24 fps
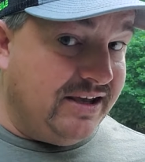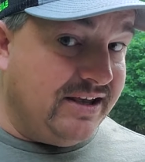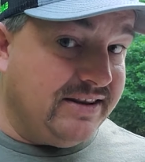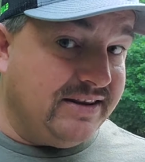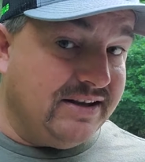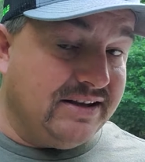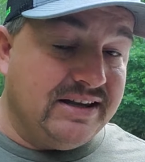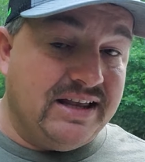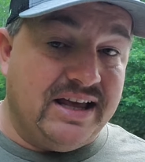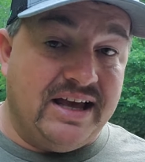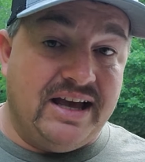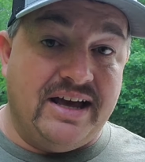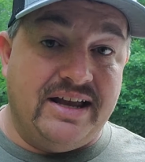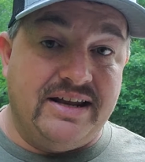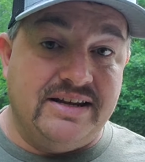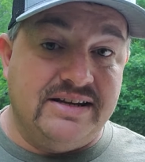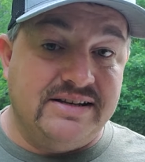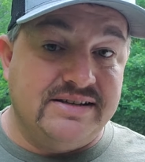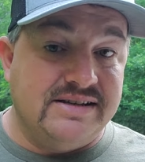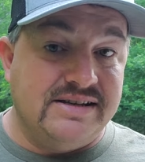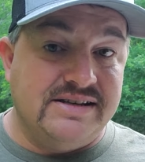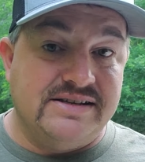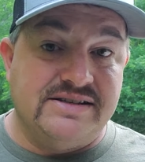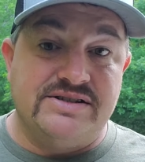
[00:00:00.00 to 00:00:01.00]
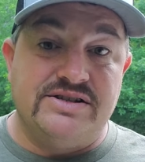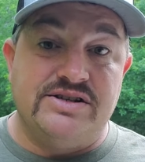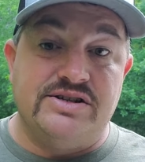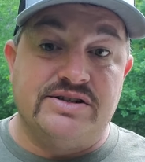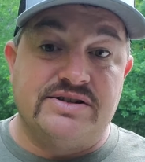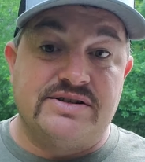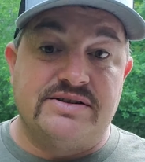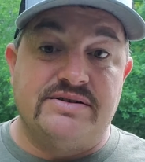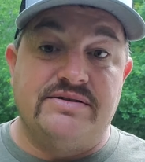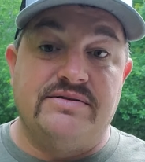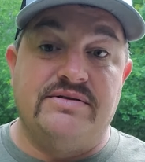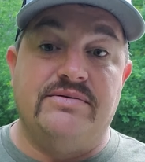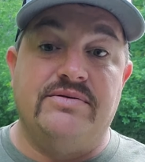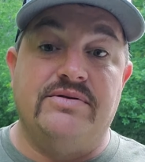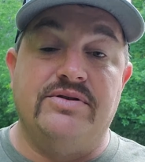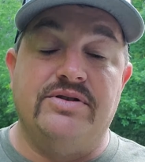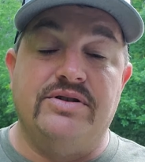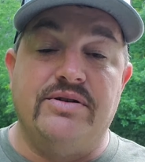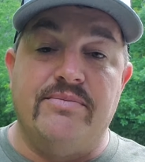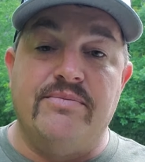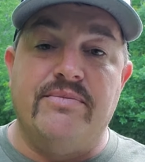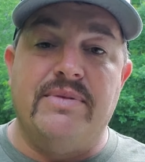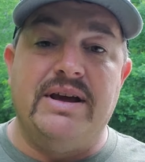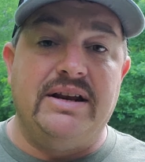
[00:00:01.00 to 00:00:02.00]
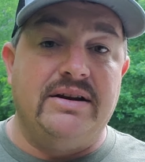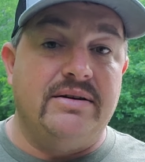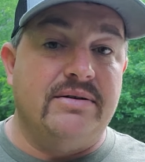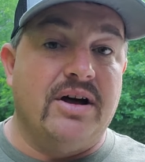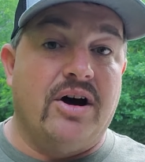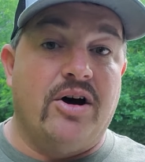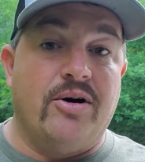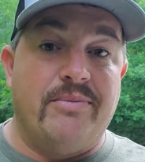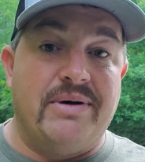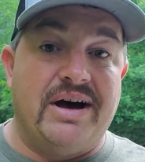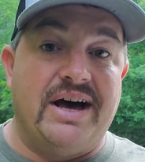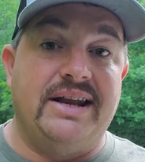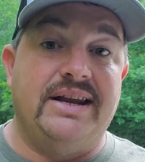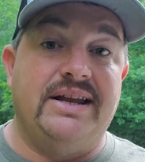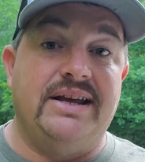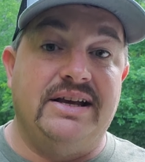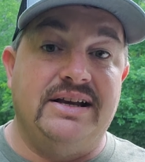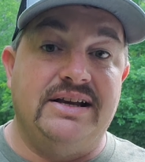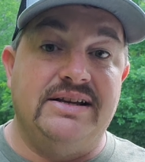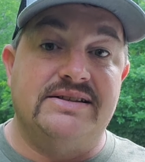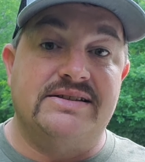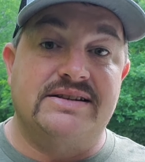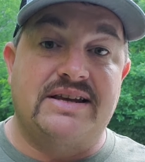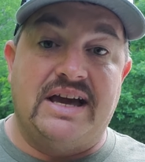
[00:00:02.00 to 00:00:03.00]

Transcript: The line that is just meeting all my needs.